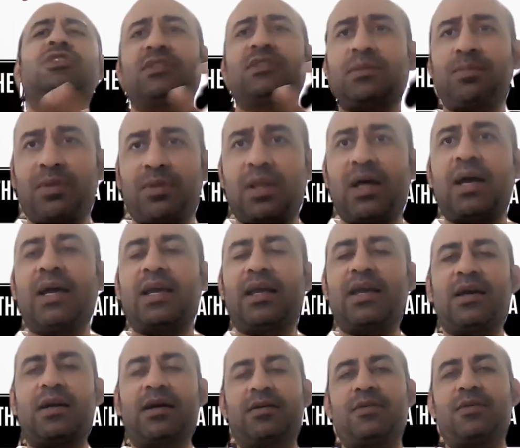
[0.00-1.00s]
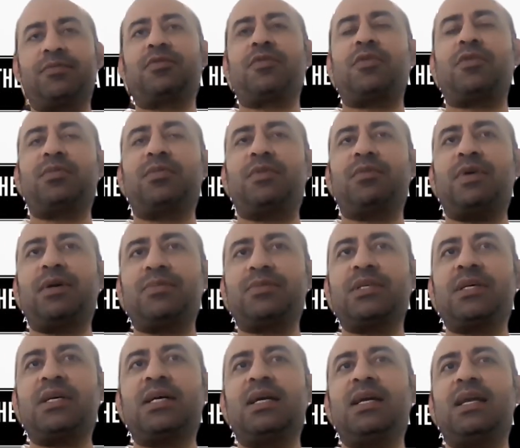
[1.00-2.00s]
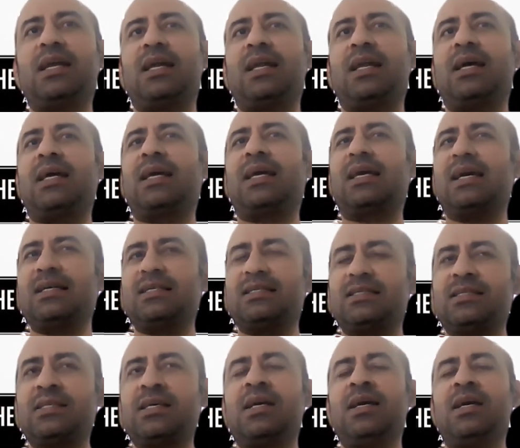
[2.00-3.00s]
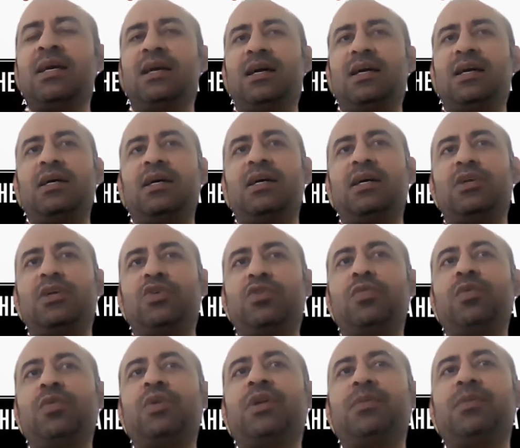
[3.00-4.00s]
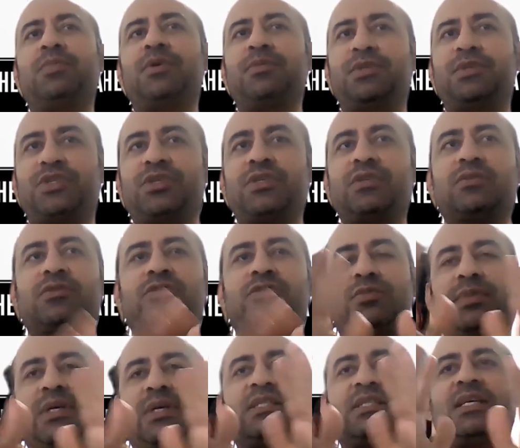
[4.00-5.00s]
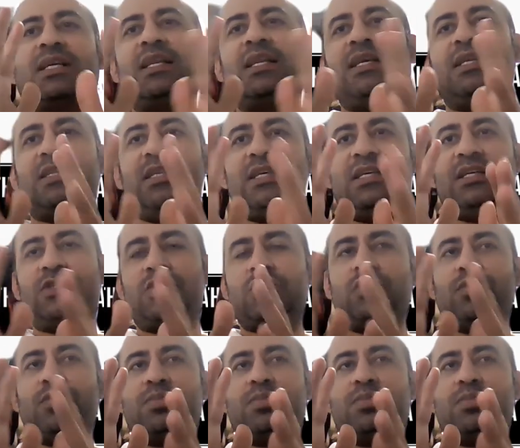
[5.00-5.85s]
apply from the website, and I guess you will need permission. So basically these two